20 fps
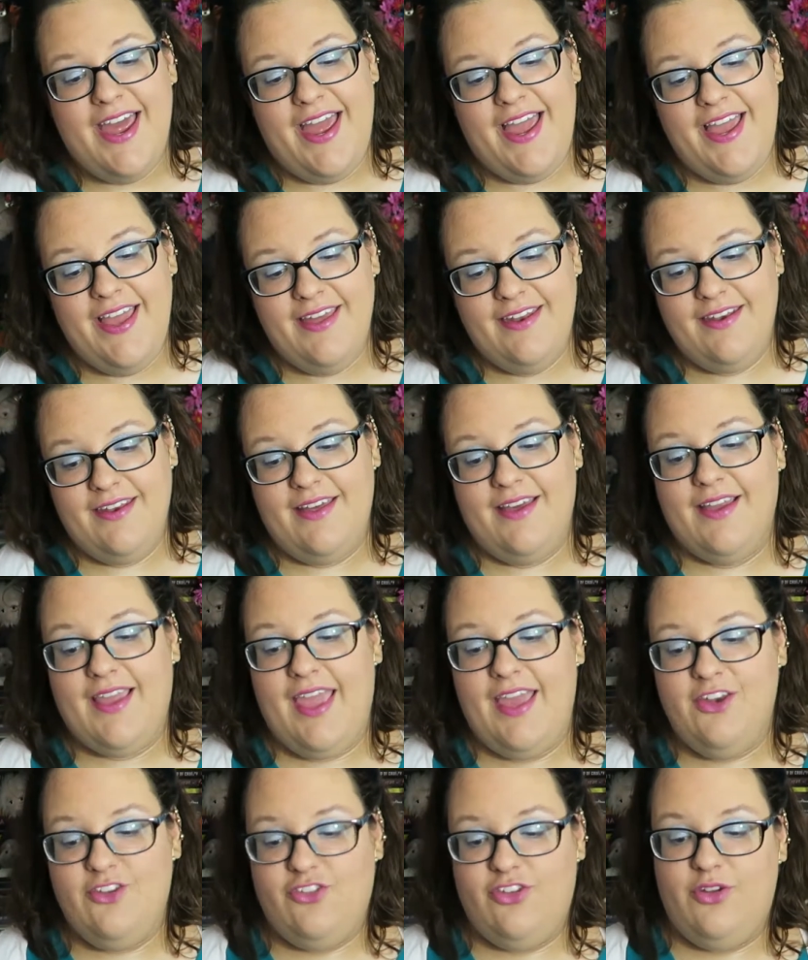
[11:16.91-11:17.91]
And
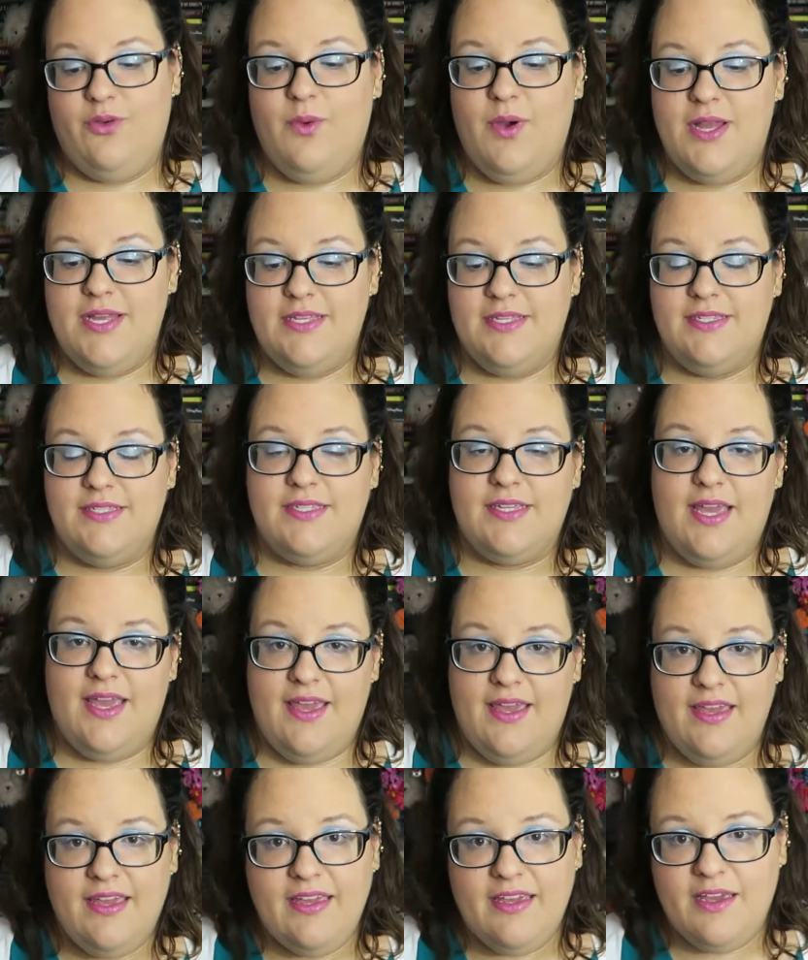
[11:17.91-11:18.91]
again, she was
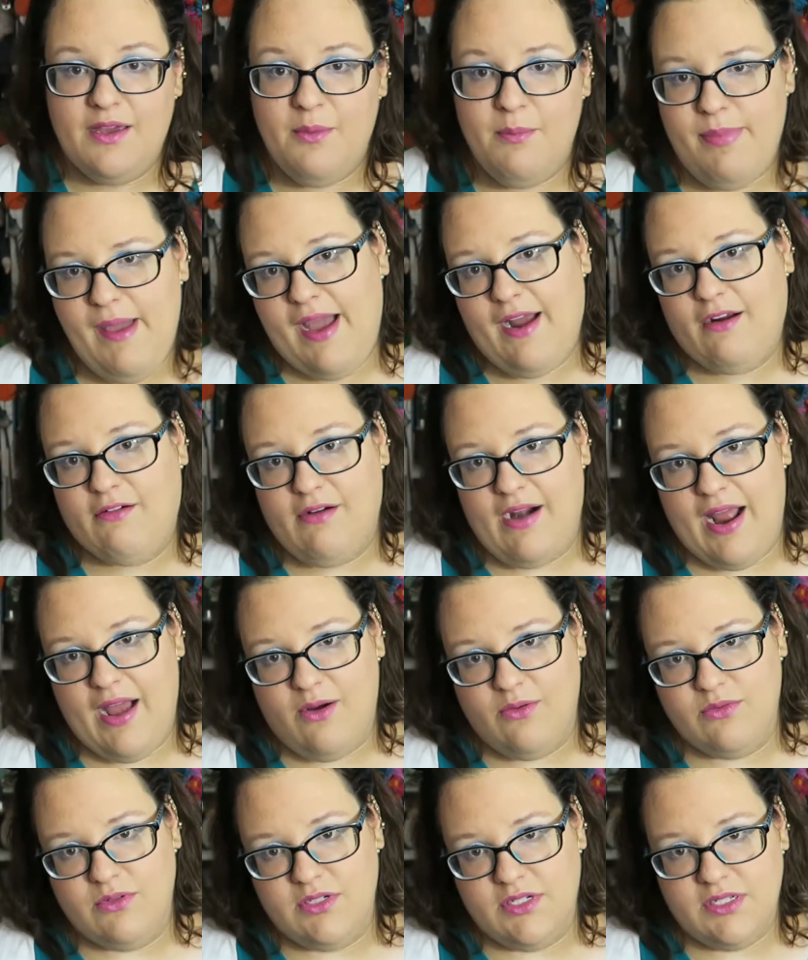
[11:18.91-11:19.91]
a
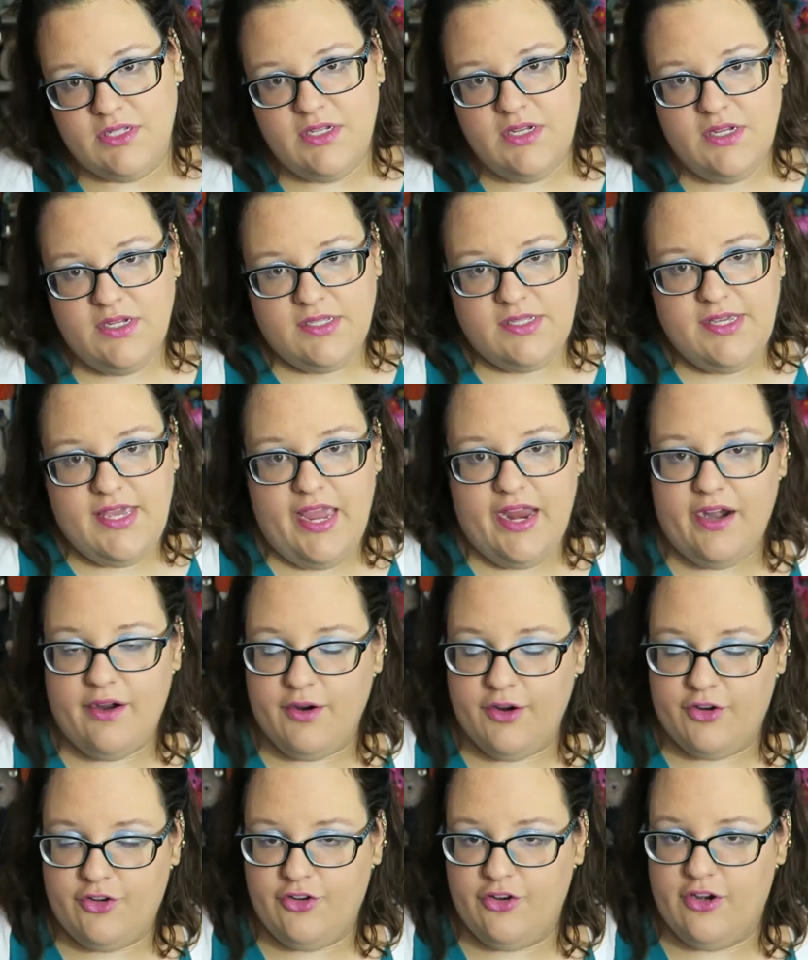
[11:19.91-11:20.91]
background
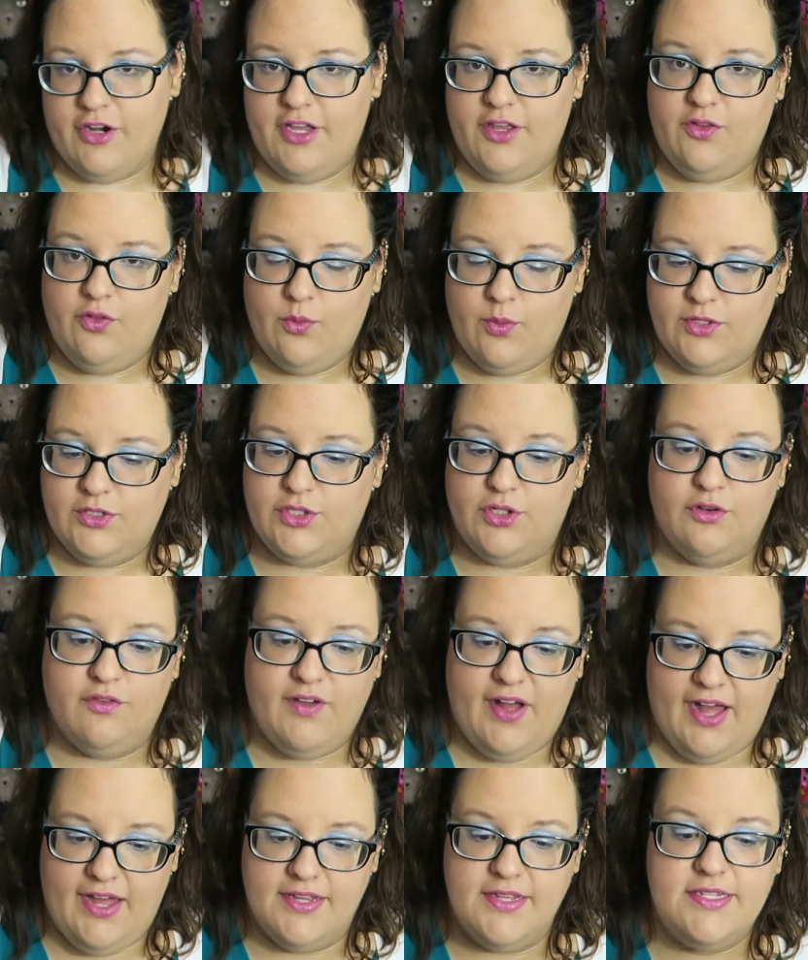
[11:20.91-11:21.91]
character in The Wizard
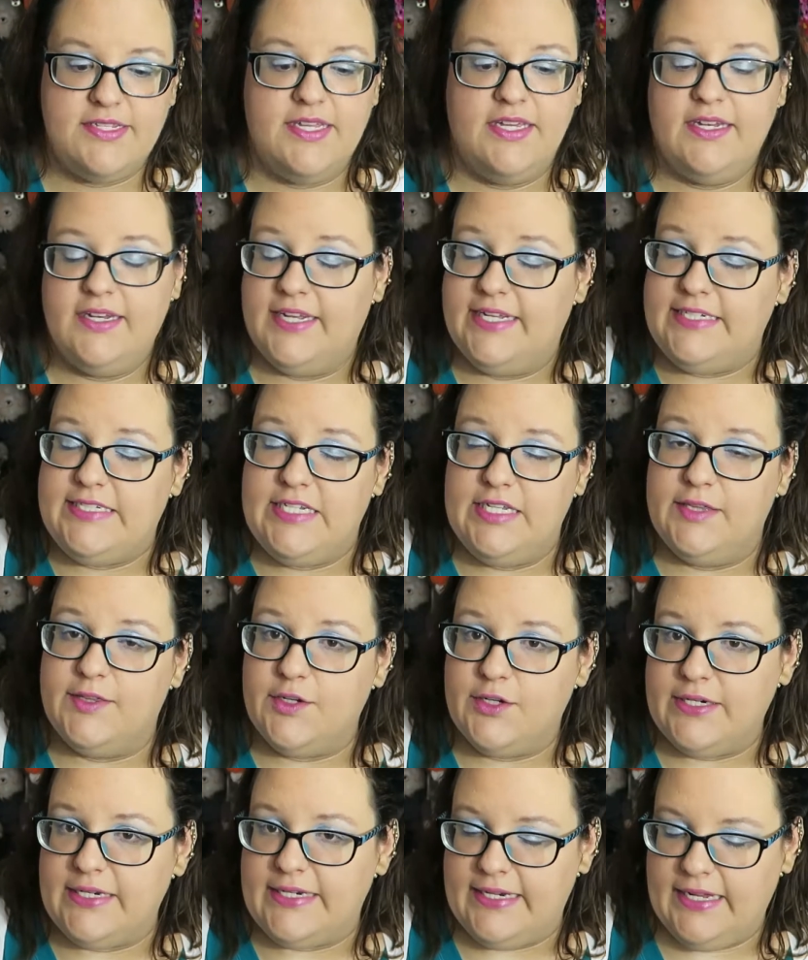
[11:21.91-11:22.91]
of Oz in
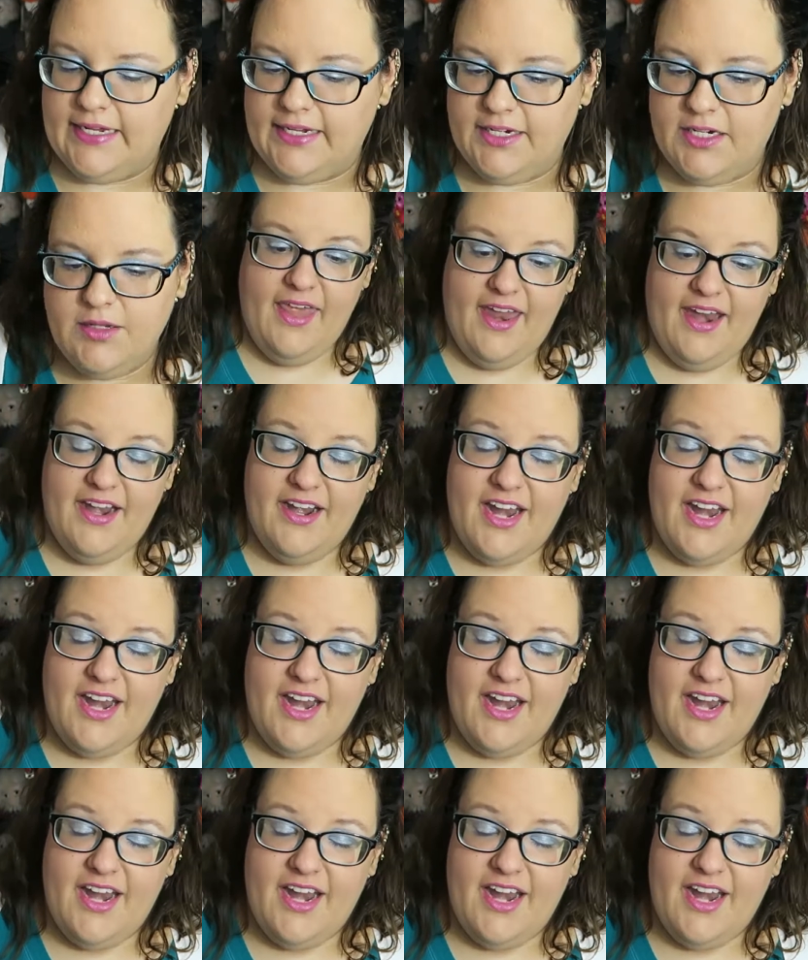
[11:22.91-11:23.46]
1939.